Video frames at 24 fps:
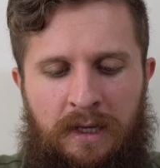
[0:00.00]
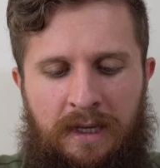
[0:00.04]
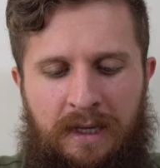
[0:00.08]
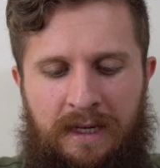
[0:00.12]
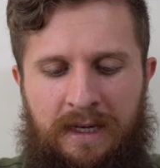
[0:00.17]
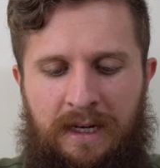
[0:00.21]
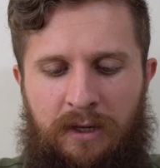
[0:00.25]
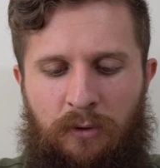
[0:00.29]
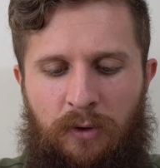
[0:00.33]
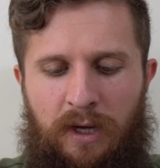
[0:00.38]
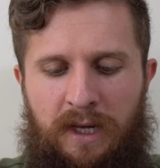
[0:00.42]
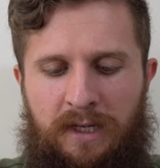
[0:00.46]

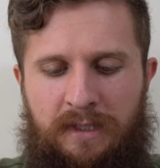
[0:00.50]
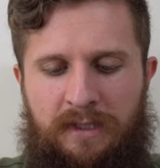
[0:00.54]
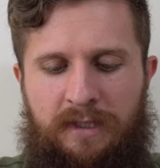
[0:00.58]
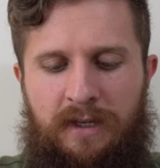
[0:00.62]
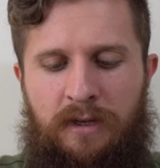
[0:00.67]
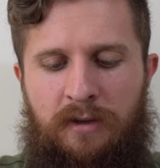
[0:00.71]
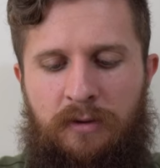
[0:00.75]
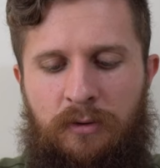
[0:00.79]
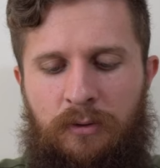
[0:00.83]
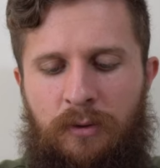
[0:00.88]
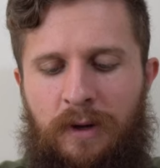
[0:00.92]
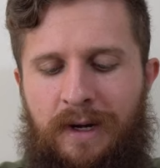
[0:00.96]
Anyways,
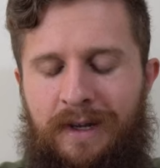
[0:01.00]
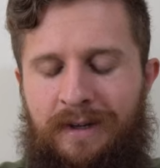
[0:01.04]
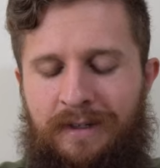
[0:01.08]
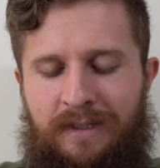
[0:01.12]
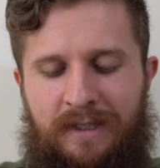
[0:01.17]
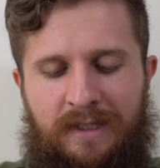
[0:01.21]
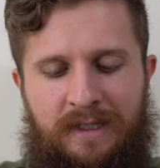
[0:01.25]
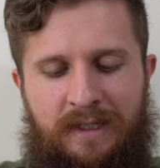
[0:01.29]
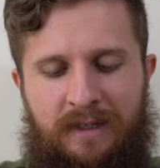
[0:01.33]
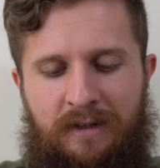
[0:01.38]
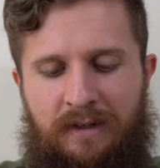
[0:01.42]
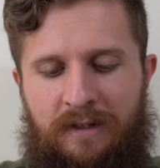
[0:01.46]
what
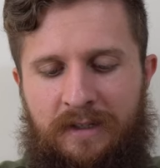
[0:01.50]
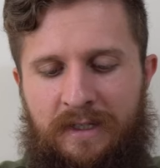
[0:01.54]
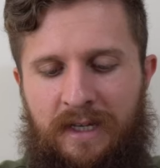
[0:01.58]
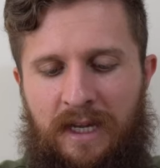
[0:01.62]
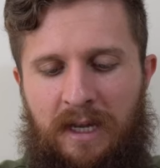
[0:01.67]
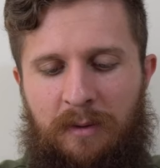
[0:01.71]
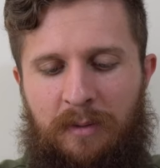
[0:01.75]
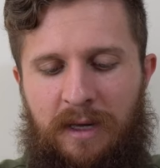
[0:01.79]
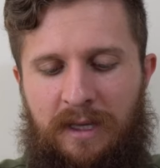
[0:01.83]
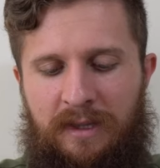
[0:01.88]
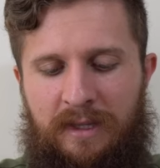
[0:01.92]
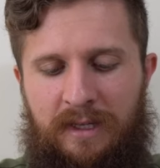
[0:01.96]
else is there to
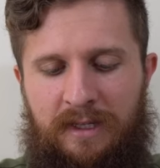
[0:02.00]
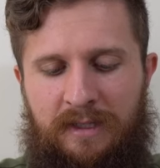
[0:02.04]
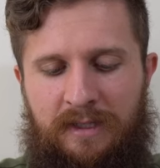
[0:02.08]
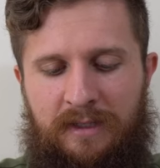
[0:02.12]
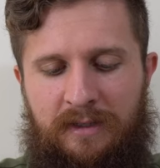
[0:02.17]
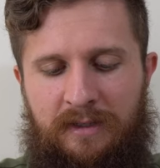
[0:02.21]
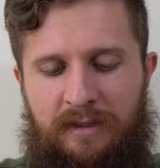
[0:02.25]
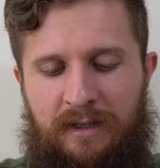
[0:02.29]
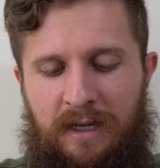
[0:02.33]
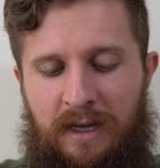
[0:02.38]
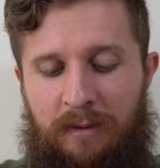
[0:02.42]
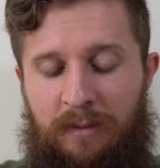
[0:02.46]
say about
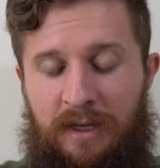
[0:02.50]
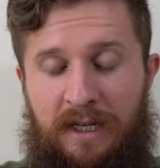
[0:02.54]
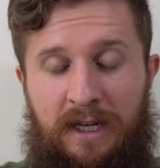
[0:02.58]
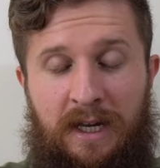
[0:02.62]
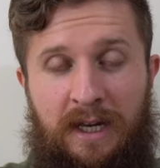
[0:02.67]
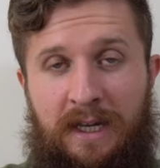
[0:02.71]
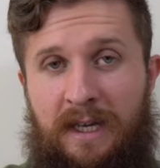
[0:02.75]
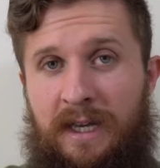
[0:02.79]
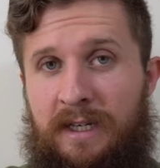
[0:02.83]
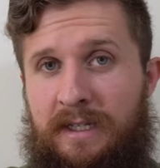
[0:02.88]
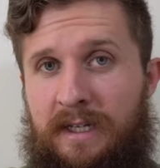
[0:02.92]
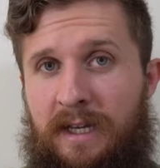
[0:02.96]
this? I mean,
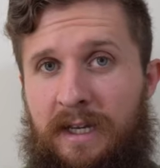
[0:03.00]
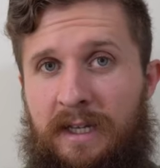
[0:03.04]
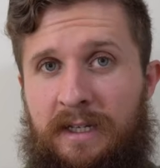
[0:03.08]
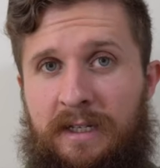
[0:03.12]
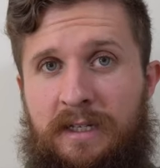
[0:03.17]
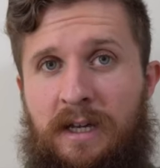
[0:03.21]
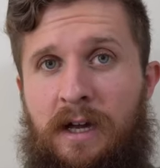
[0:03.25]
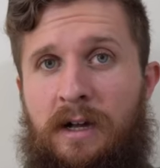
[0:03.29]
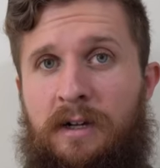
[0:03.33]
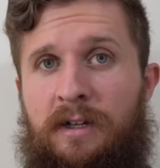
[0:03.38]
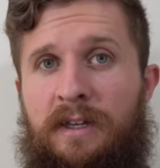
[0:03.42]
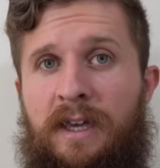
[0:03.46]
I guess I can
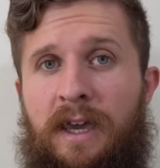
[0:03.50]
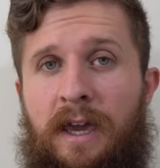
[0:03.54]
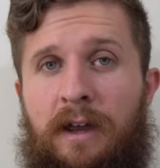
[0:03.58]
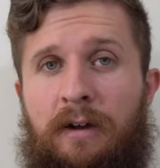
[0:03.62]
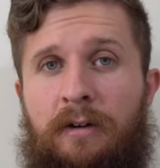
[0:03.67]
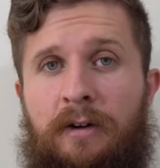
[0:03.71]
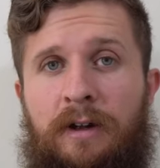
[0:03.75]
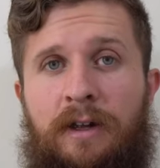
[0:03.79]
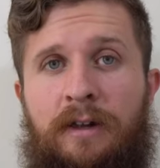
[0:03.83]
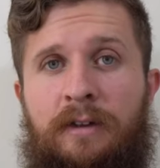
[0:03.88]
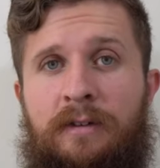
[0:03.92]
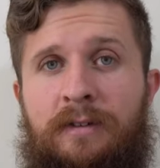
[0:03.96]
talk
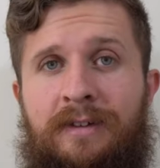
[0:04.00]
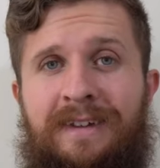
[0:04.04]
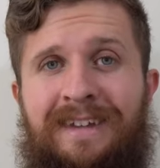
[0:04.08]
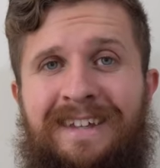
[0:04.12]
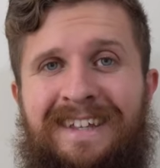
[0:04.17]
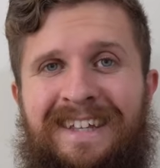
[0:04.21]
carry.